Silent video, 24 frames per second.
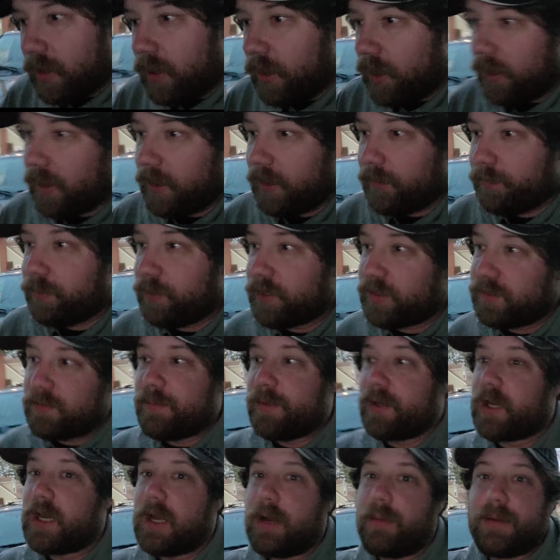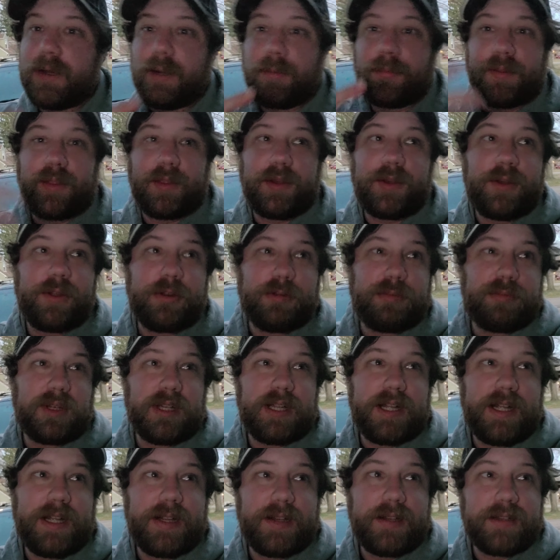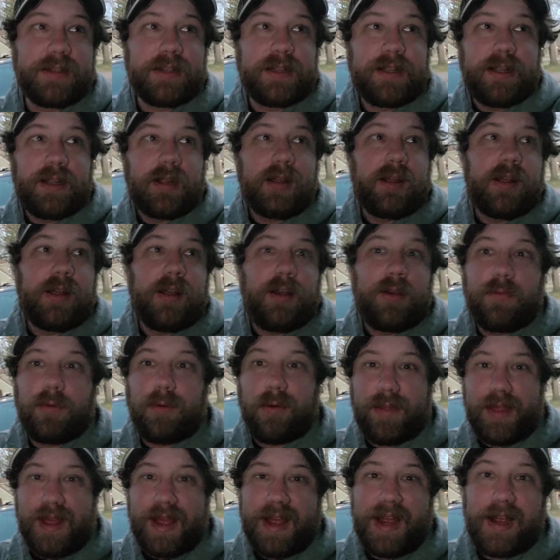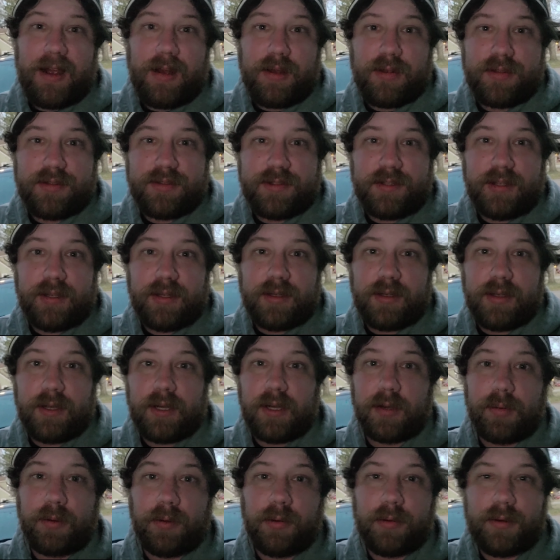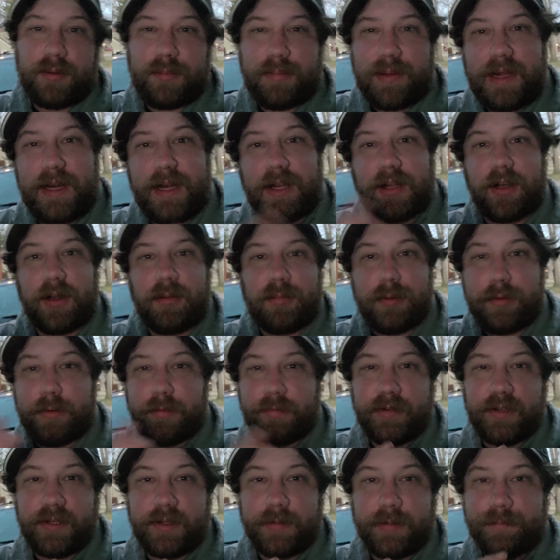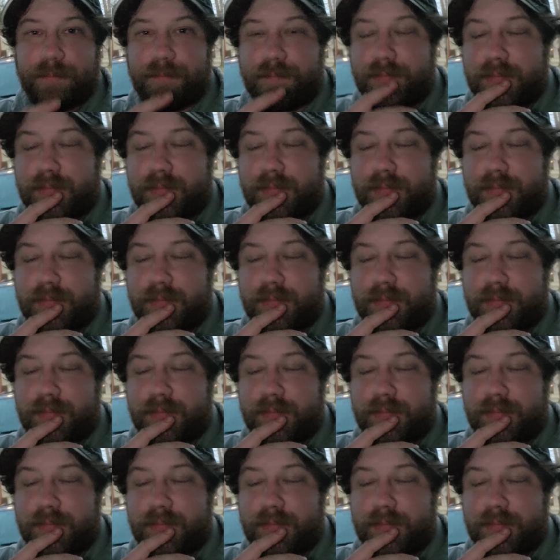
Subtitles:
Plus we've been coming up with a new plan for the house. We were debating on moving,